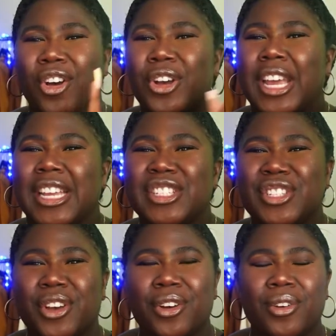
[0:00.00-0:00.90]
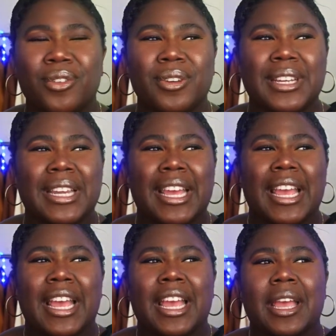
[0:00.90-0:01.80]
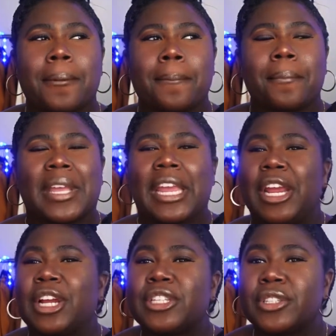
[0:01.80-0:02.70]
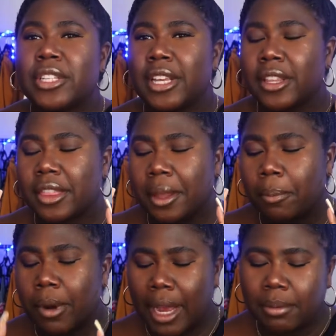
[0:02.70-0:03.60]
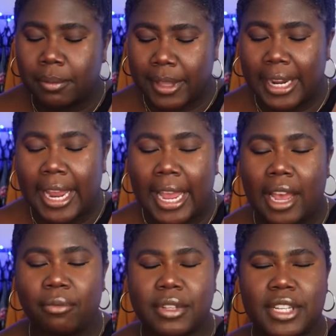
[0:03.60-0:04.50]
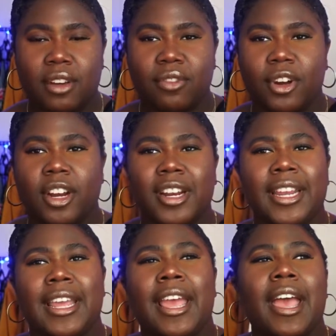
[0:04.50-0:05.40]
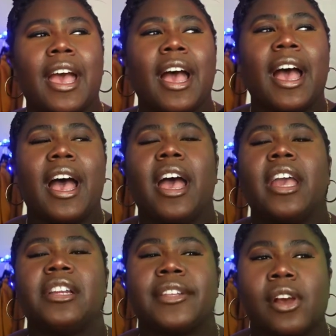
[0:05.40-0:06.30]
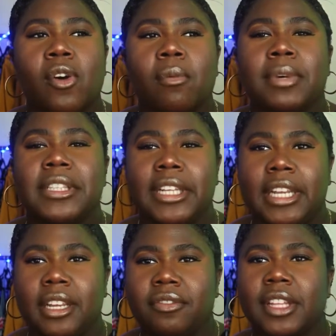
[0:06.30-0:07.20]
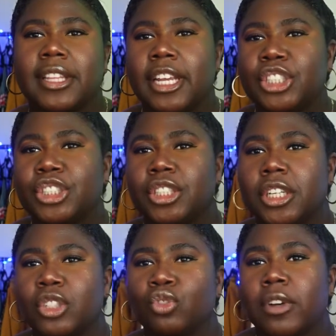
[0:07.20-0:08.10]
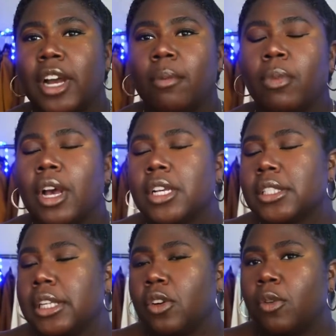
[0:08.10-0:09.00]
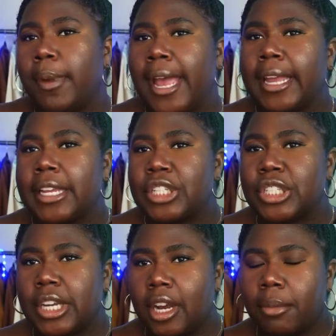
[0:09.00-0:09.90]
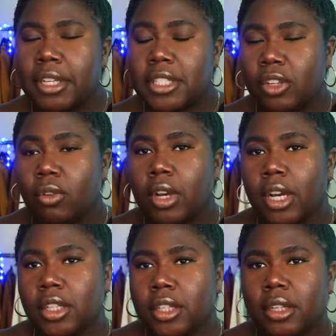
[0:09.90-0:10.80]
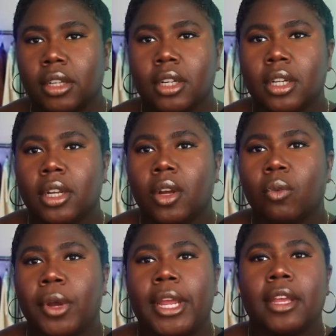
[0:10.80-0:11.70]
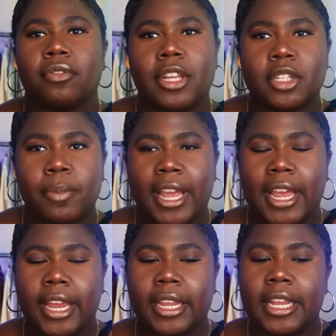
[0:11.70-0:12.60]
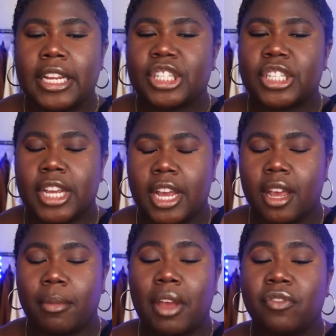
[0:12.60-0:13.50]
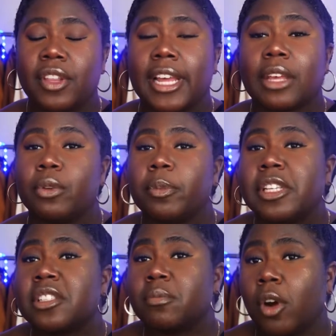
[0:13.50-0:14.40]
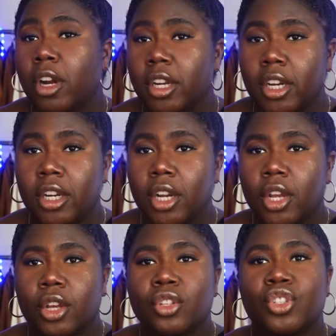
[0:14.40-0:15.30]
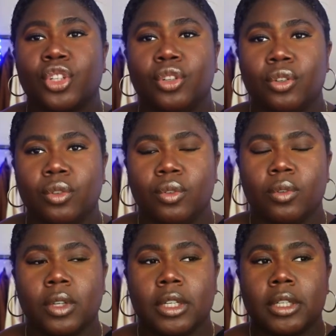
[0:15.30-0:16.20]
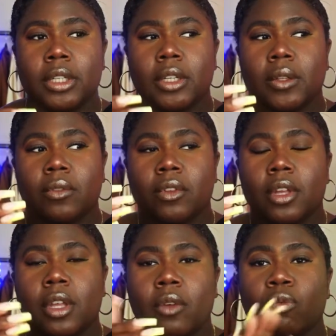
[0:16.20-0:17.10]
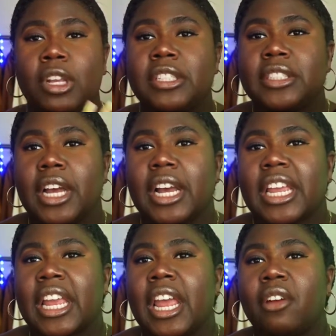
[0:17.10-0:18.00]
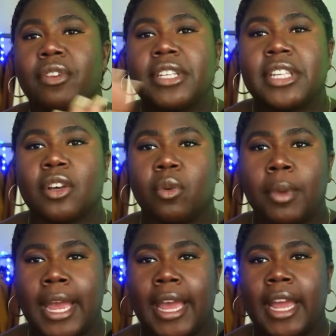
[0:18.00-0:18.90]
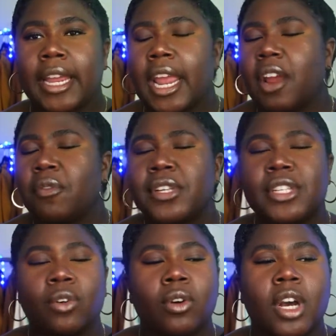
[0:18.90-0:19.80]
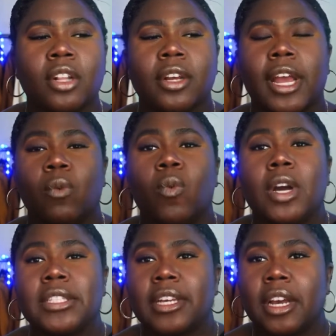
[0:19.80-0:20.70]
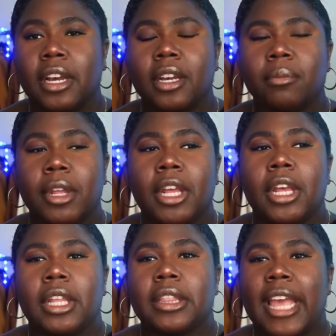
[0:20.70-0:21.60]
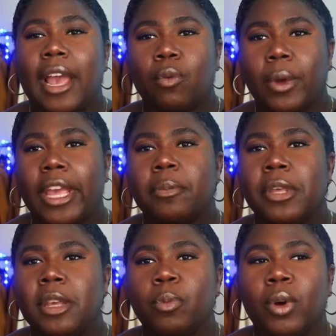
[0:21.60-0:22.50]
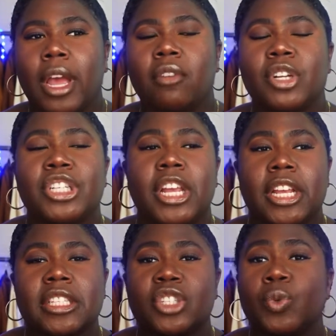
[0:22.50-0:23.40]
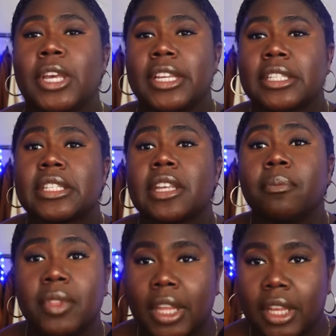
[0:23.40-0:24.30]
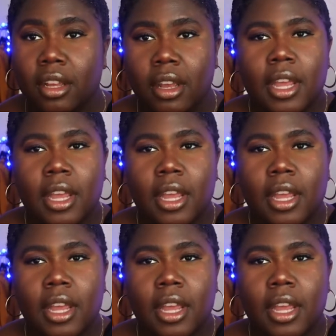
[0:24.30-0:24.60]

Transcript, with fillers: Okay, so here's the problem that I have with Telfar. I don't believe that they should drop a single bag each time, a single color way of each bag each time. I feel like it would be smarter to restock every single bag, every single color at one time. That way people have a chance to get something.